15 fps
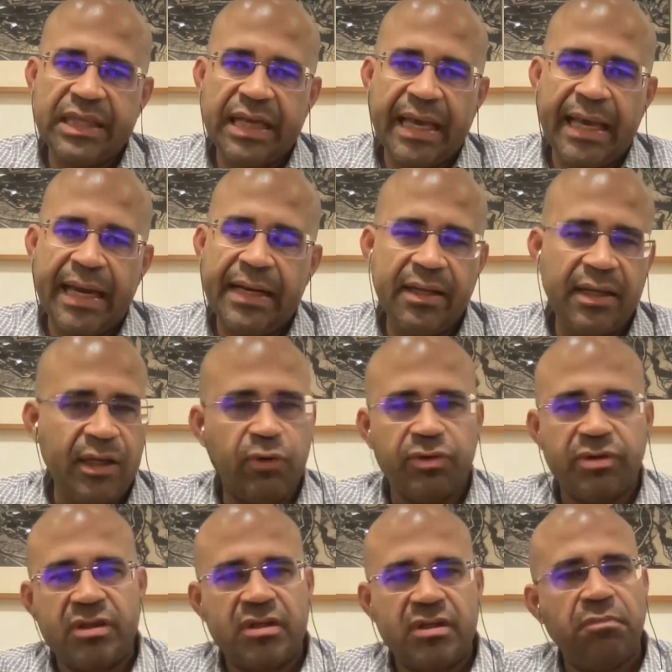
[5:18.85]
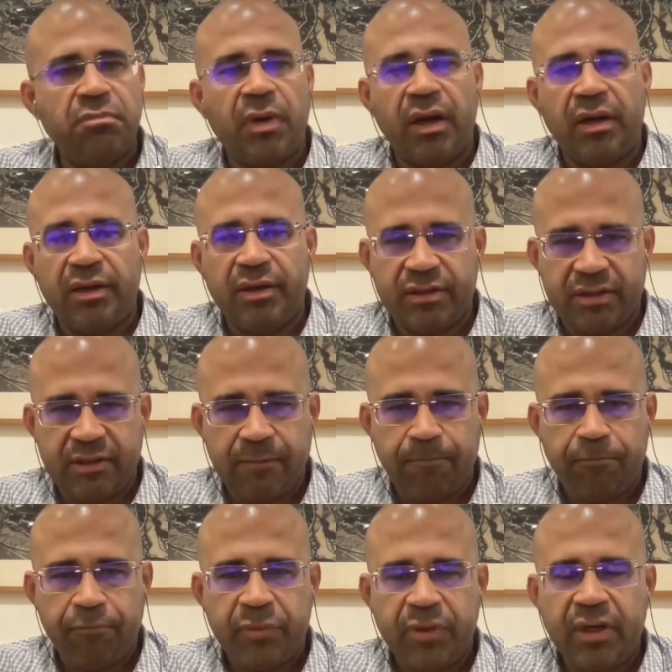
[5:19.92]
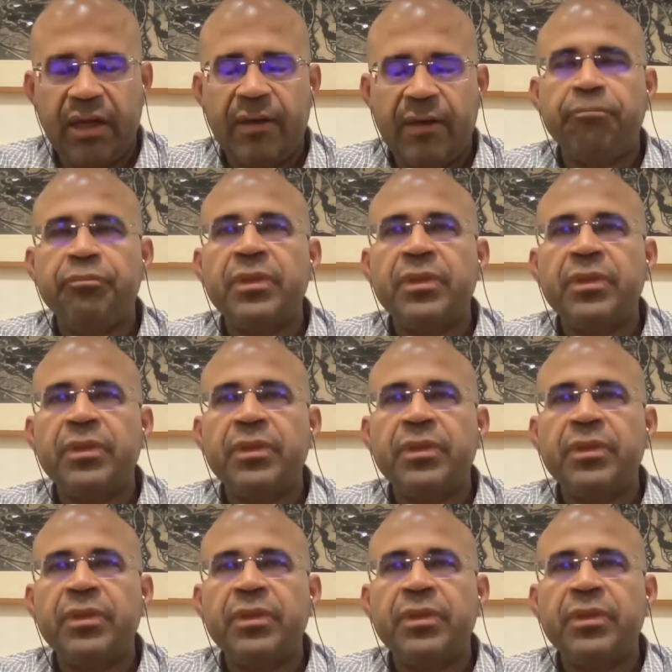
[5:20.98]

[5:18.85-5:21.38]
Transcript: and ecosystem partners, right?